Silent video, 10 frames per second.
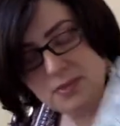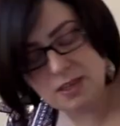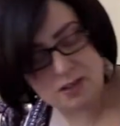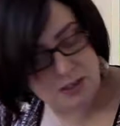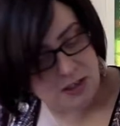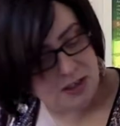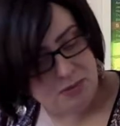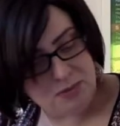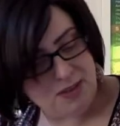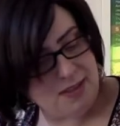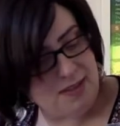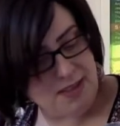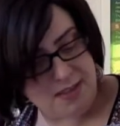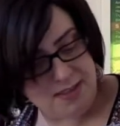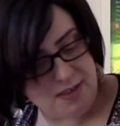Got Judgment. There's
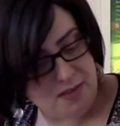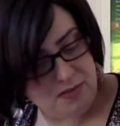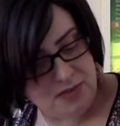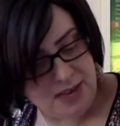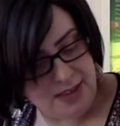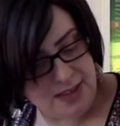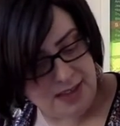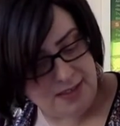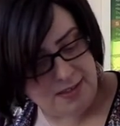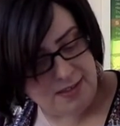that self-doubt, that